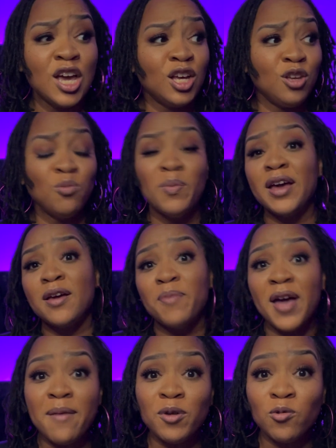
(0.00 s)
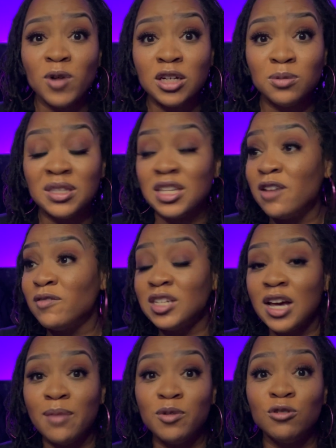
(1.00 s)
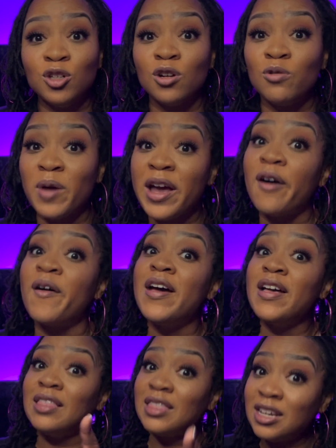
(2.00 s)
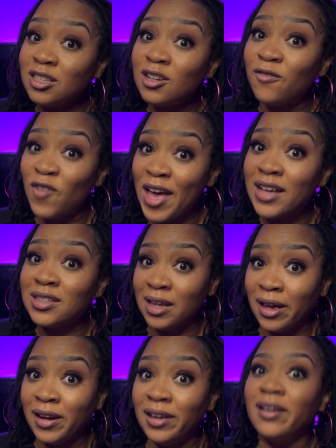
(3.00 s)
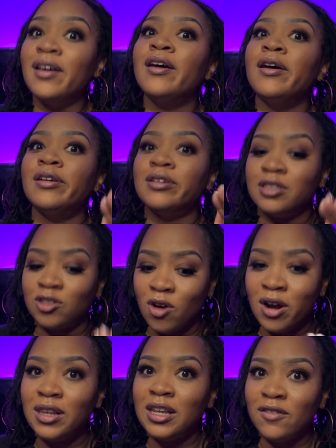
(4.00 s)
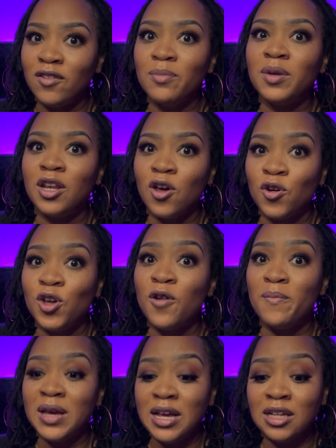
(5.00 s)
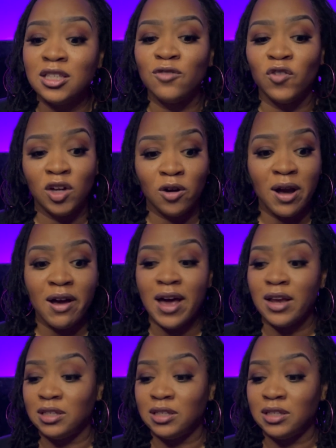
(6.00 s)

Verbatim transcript: You making payment arrangements every time you turn around. These are the facts, honey. Start living below your means. Figure out how to